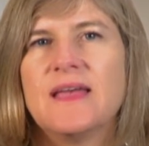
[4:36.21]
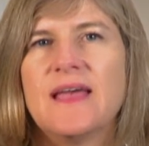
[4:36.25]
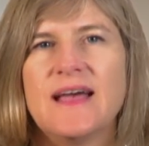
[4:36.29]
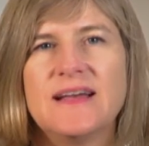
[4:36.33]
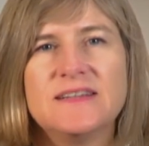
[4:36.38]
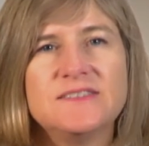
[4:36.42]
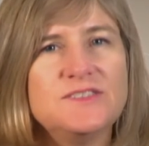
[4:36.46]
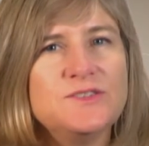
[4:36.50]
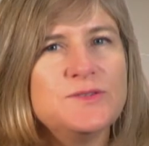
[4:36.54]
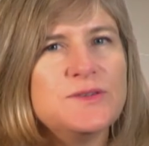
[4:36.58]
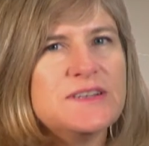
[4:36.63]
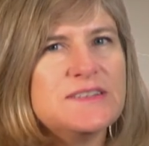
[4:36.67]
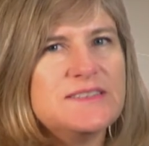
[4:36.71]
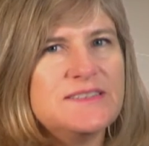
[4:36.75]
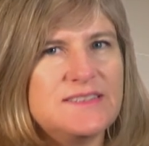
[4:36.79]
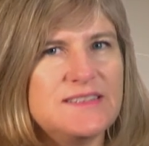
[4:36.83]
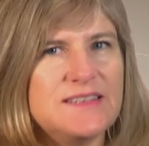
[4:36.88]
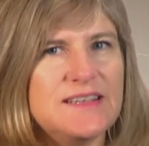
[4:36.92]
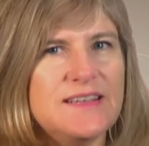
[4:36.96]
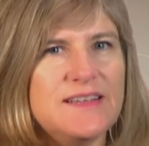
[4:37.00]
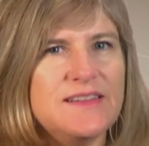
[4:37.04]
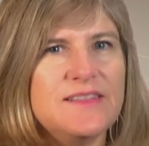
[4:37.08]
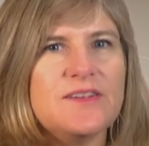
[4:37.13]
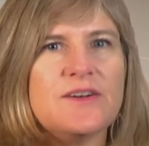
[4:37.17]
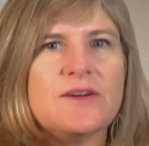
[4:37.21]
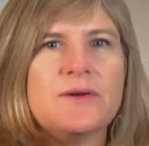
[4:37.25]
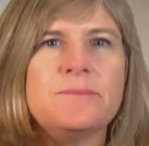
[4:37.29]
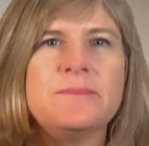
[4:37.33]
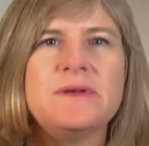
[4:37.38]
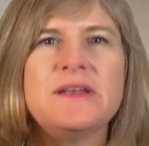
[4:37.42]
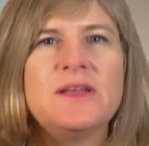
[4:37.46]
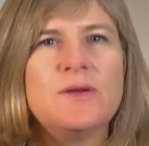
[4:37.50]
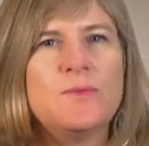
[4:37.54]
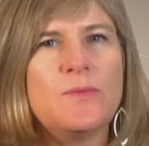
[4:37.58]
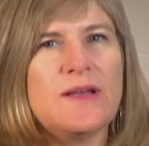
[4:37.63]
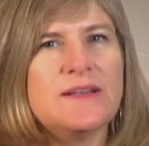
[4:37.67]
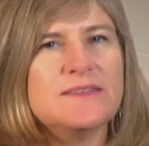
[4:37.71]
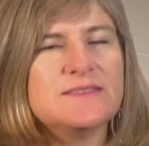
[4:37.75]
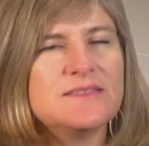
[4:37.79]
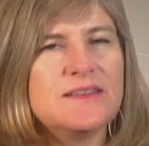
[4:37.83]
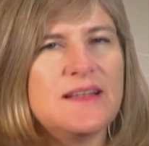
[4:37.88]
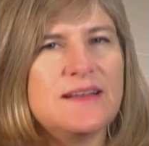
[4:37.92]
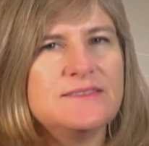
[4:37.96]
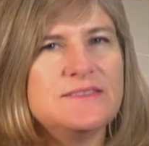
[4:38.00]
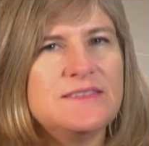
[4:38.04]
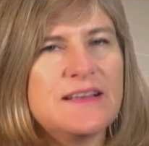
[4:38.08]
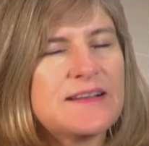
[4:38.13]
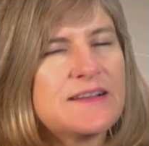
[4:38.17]
As you can see, there are many ways
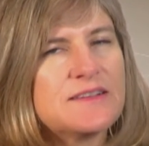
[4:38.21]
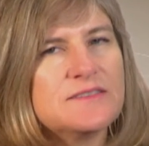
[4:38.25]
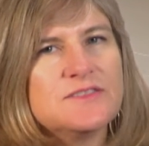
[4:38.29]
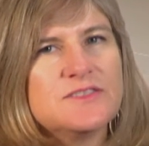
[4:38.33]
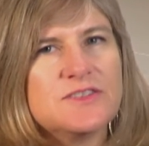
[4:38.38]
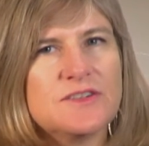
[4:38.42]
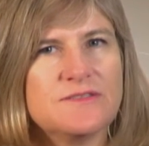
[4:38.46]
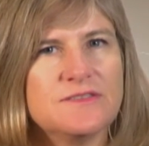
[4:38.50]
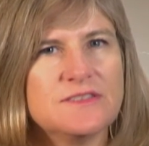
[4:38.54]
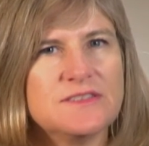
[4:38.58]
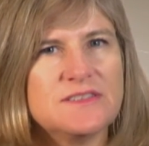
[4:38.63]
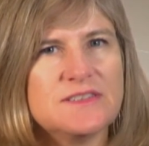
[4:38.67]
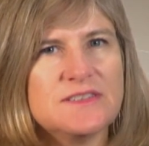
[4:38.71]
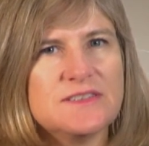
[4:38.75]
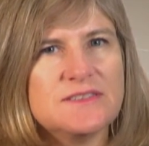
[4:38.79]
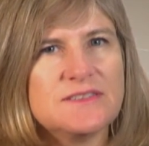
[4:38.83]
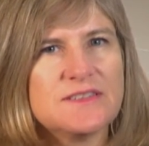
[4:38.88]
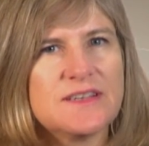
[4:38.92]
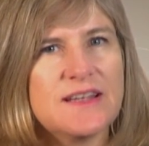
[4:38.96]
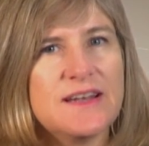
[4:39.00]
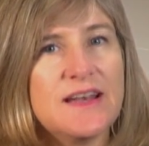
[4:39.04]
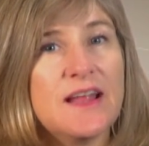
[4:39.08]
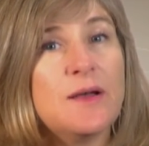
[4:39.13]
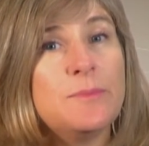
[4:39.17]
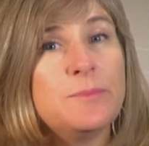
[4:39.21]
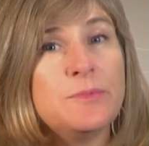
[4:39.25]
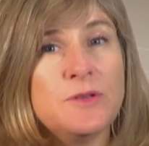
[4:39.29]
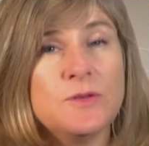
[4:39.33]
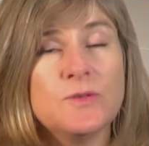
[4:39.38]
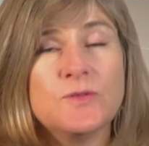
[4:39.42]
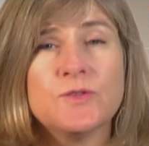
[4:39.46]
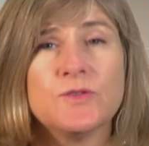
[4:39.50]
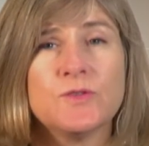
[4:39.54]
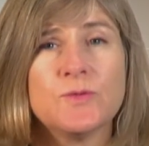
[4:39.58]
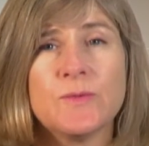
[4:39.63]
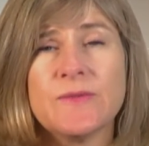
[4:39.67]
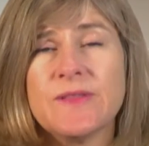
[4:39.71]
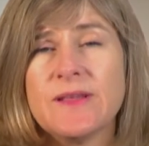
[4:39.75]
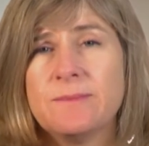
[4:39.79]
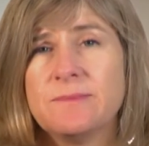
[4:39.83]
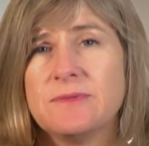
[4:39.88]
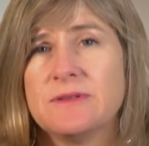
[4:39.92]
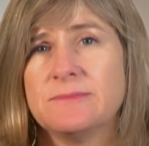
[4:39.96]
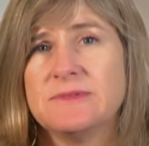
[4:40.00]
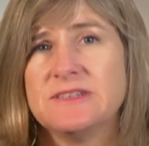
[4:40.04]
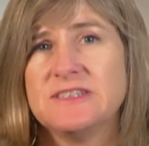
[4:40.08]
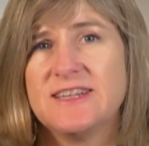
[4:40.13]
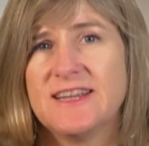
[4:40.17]
Lifecycle Services can help users with
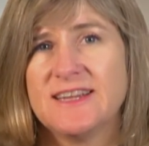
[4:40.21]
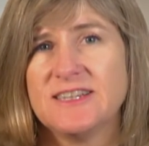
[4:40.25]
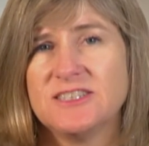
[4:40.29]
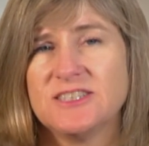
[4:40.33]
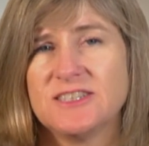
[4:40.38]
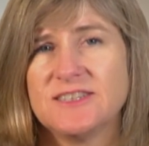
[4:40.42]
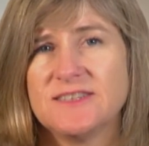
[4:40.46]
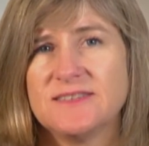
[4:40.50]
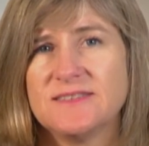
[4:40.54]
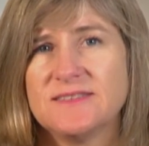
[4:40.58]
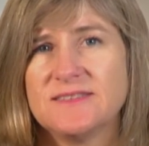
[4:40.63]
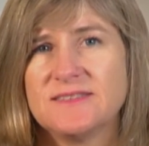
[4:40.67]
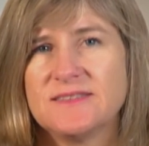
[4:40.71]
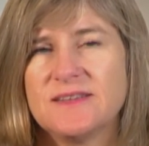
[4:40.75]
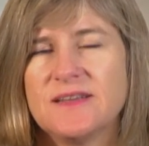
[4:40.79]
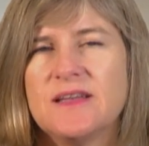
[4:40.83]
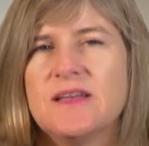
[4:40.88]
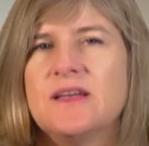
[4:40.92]
implementations.